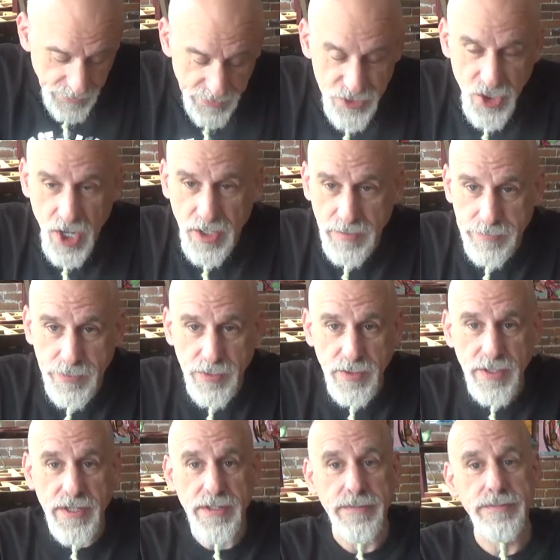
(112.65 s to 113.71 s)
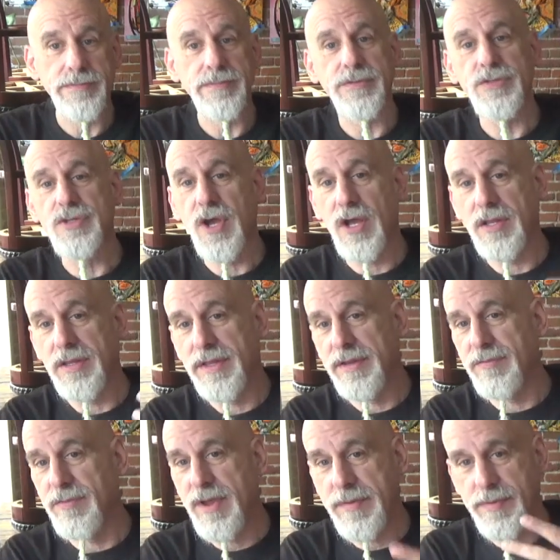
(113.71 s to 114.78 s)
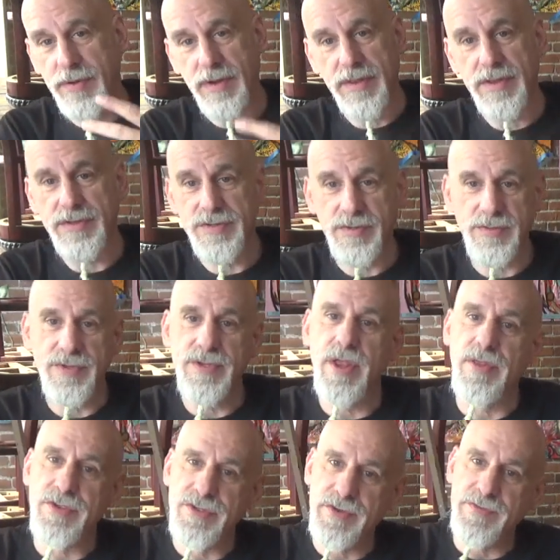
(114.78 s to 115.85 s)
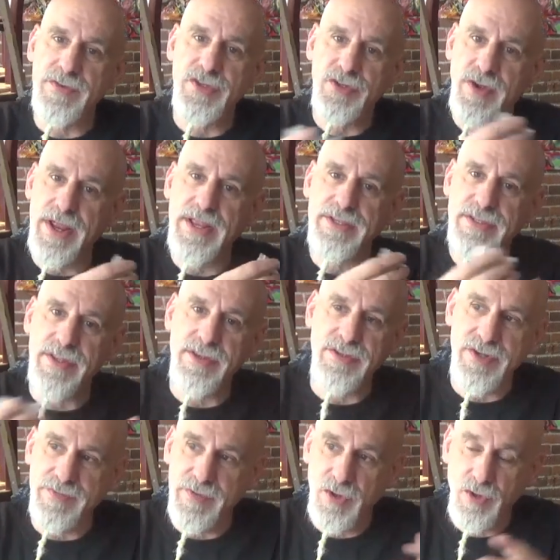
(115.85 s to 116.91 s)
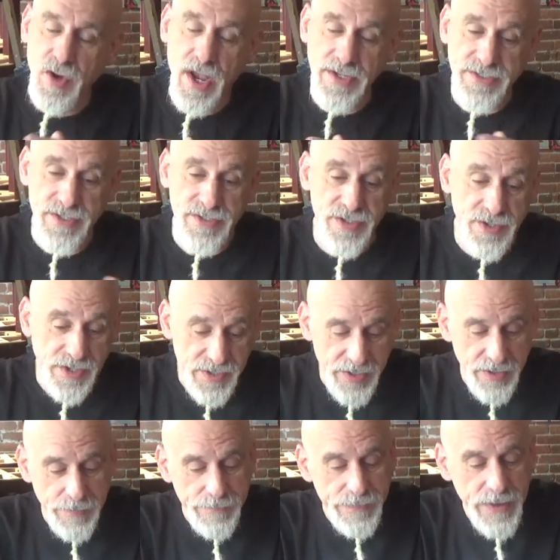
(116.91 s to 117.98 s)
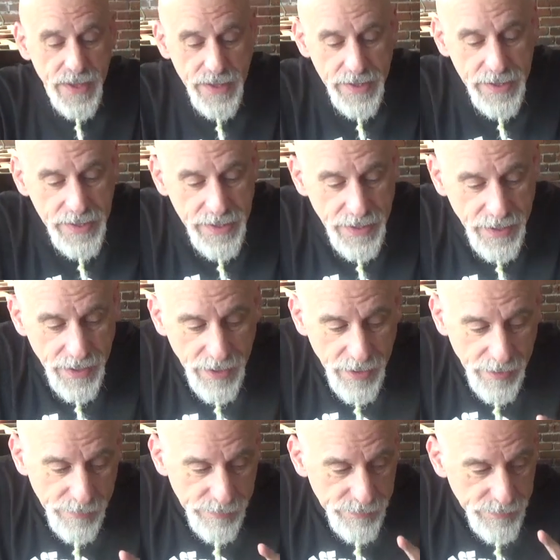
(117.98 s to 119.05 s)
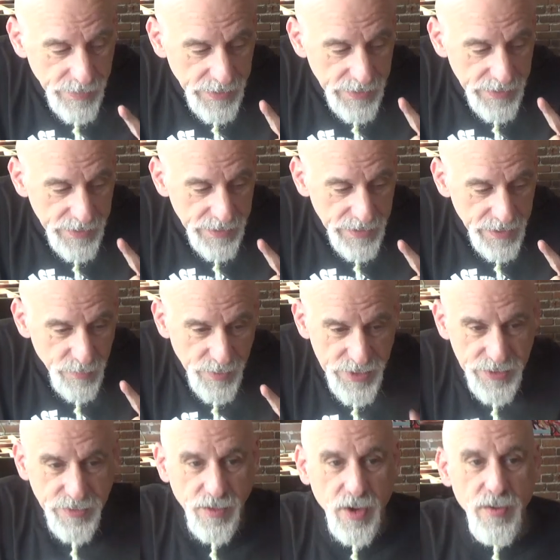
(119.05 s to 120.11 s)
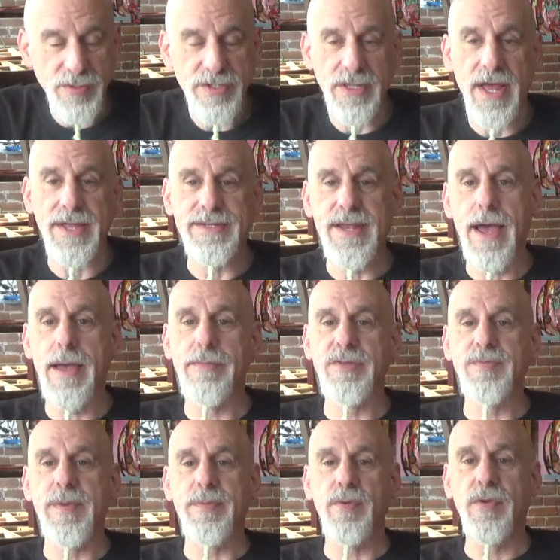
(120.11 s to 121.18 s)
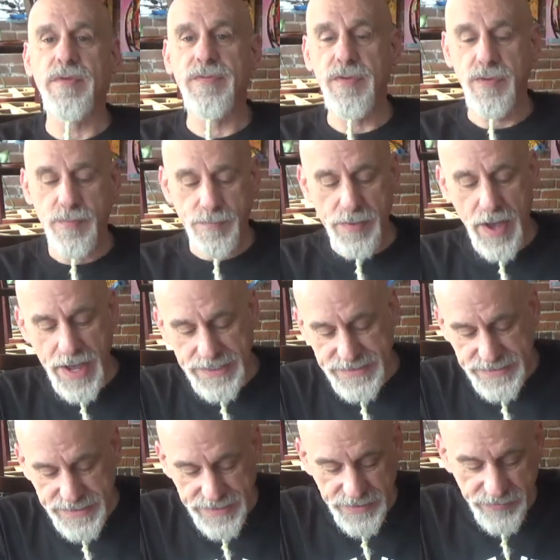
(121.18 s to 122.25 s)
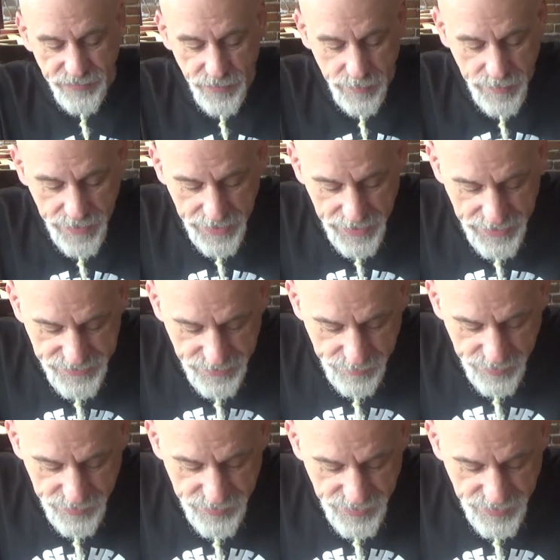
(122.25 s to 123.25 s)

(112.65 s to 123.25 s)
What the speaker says: Chocolate Bula. Chocolate Reaper. There's different strains and there's different crosses that you can do. And when you grow, a lot of times people, if you buy seeds from somebody who